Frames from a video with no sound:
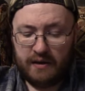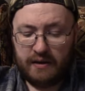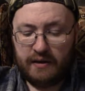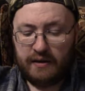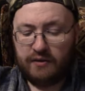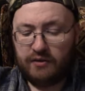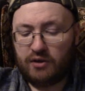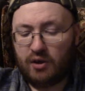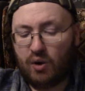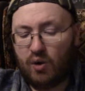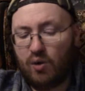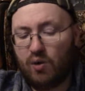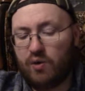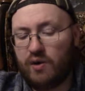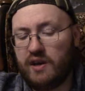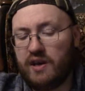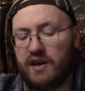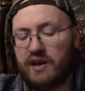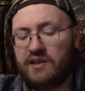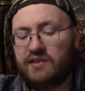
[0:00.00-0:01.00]
So
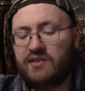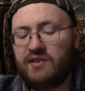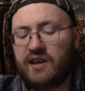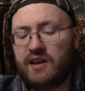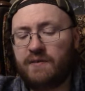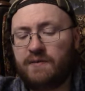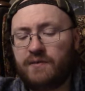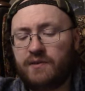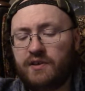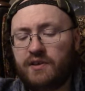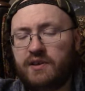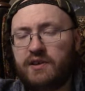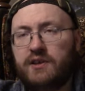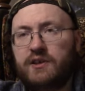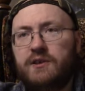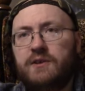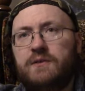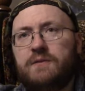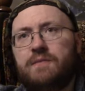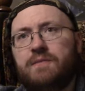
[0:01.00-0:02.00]
it's
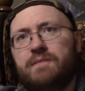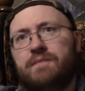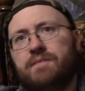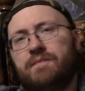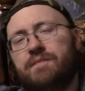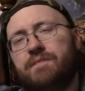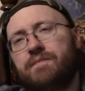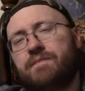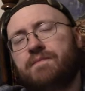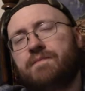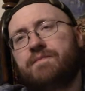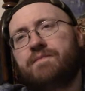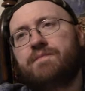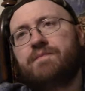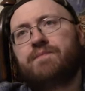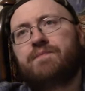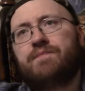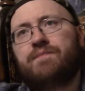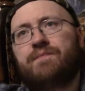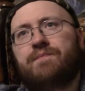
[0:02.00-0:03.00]
definitely
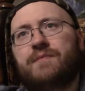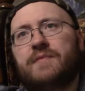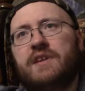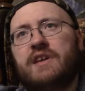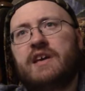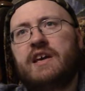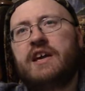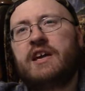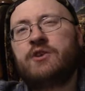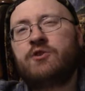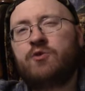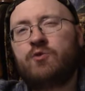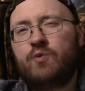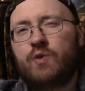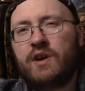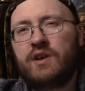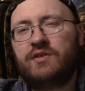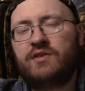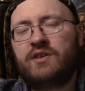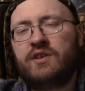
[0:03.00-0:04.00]

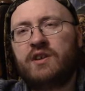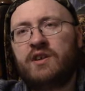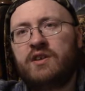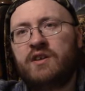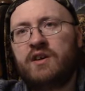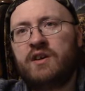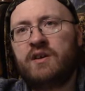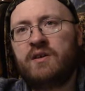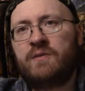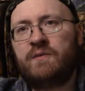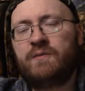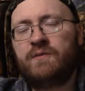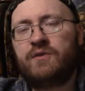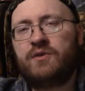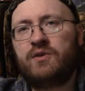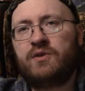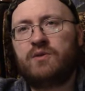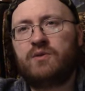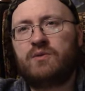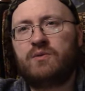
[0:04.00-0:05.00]
interesting enough
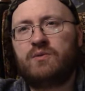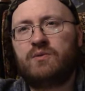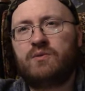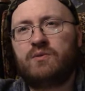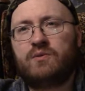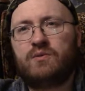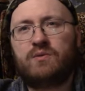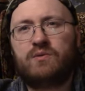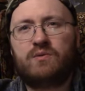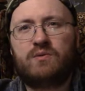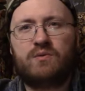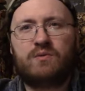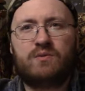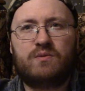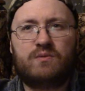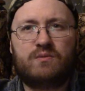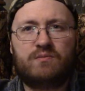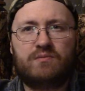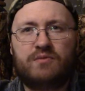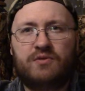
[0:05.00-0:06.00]

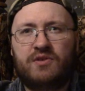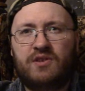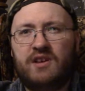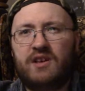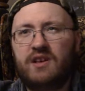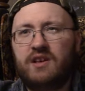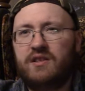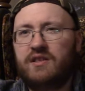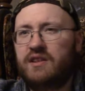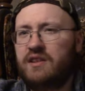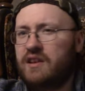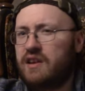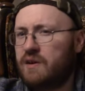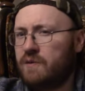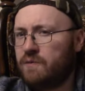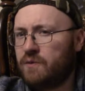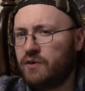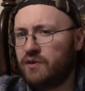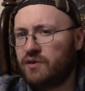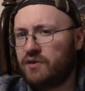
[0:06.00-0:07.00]
to see the
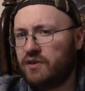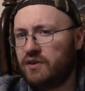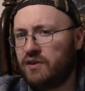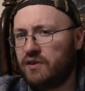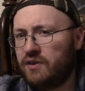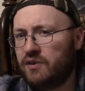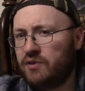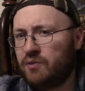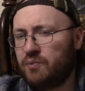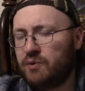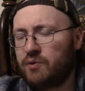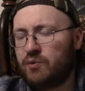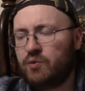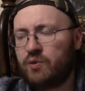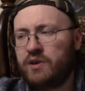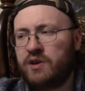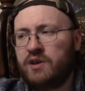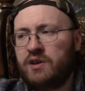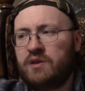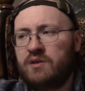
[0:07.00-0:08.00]
differences
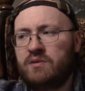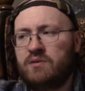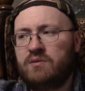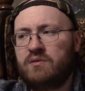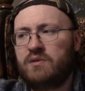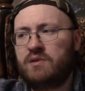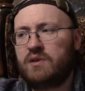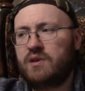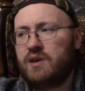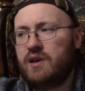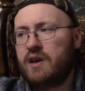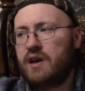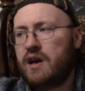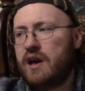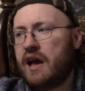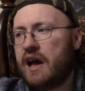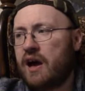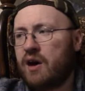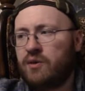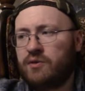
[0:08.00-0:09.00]
between
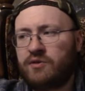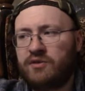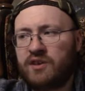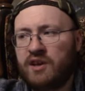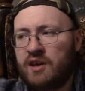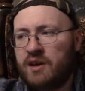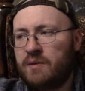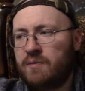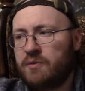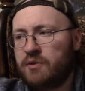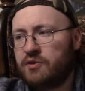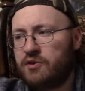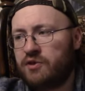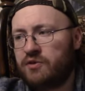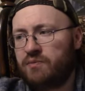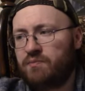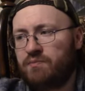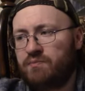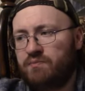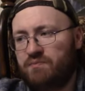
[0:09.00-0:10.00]
how some are
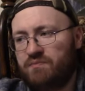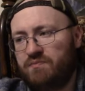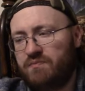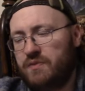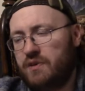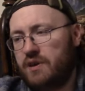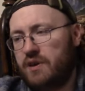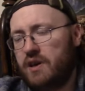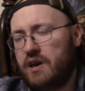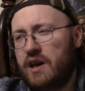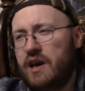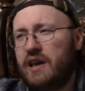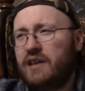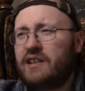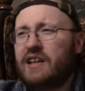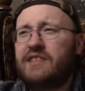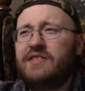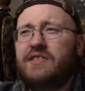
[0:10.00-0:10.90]
just... Like